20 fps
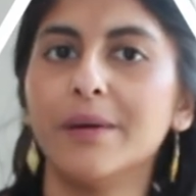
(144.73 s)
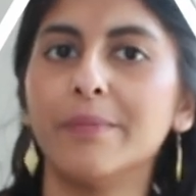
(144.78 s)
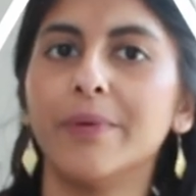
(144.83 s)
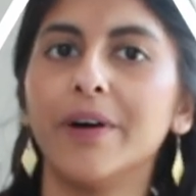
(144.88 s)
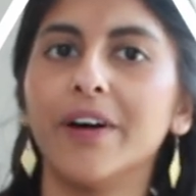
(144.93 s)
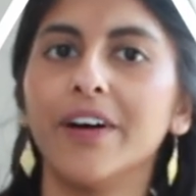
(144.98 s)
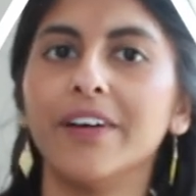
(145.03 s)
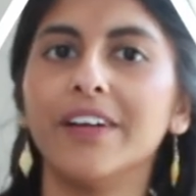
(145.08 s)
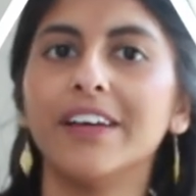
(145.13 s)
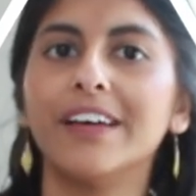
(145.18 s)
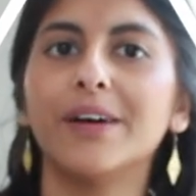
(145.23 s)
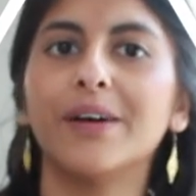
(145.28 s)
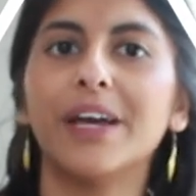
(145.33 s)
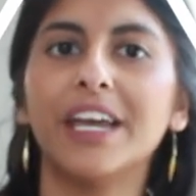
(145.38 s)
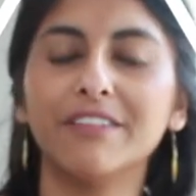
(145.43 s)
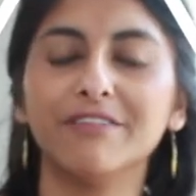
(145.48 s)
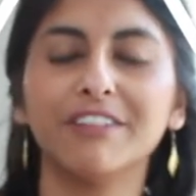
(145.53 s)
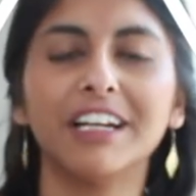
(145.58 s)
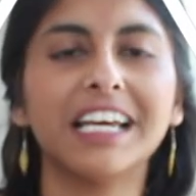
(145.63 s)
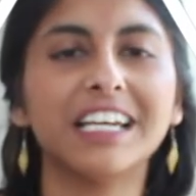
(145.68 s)
But
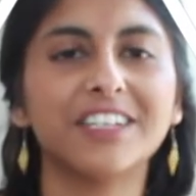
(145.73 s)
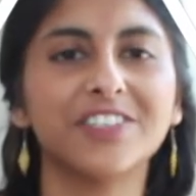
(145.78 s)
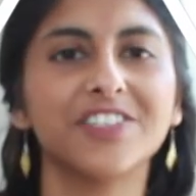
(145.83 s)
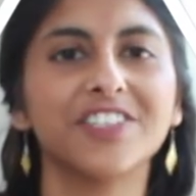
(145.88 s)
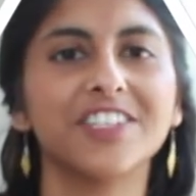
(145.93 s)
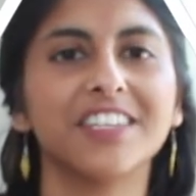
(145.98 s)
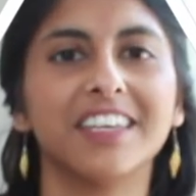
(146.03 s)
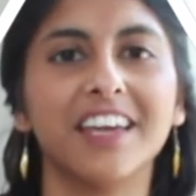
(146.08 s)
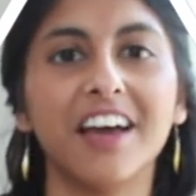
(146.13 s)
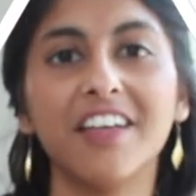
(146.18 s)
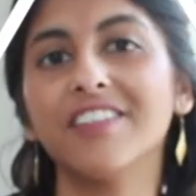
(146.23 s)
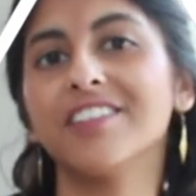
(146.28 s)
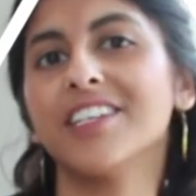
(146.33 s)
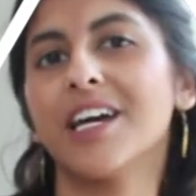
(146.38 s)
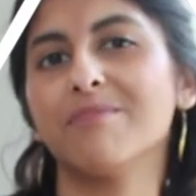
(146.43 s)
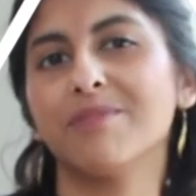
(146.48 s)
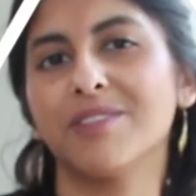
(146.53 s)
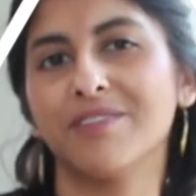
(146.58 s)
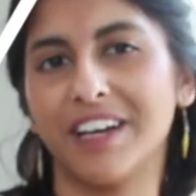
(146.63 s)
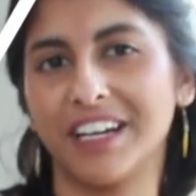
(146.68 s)
in relation to the other
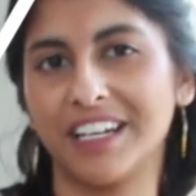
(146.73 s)
types of